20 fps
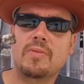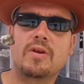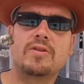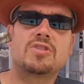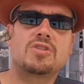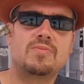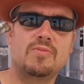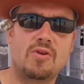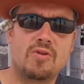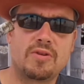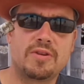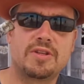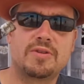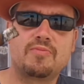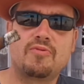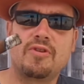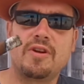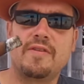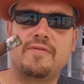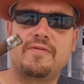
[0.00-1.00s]
Smoke is
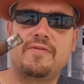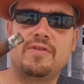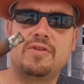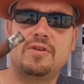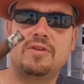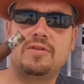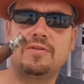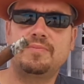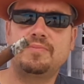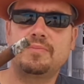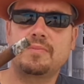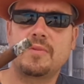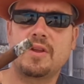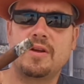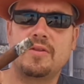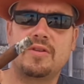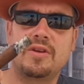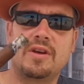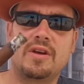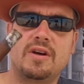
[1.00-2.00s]
pretty full.
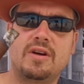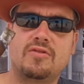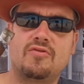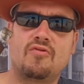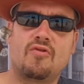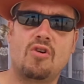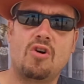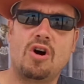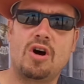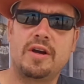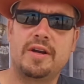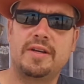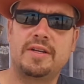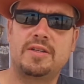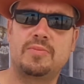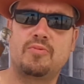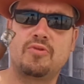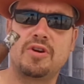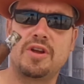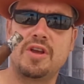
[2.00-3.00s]
The draw
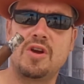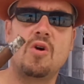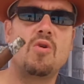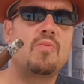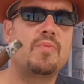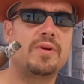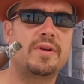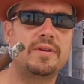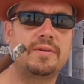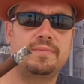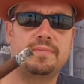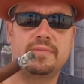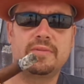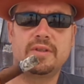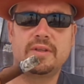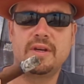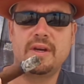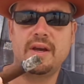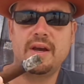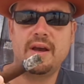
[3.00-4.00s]
is pretty open,
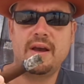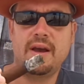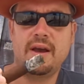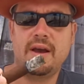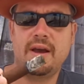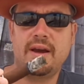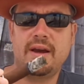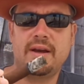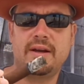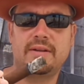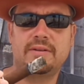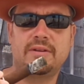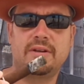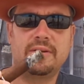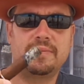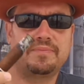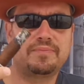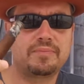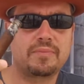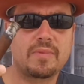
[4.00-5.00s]
and
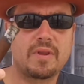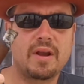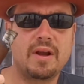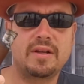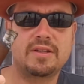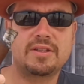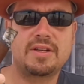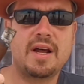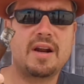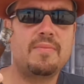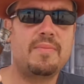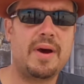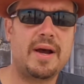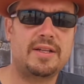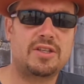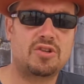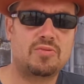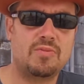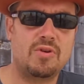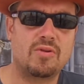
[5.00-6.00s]
it's not a
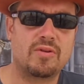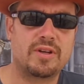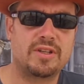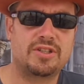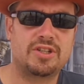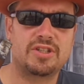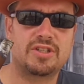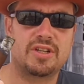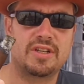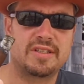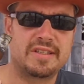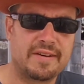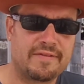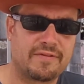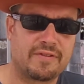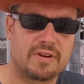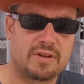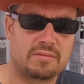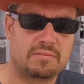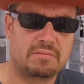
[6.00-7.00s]
bad smoke. It's just a
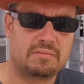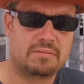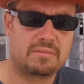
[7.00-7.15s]
different.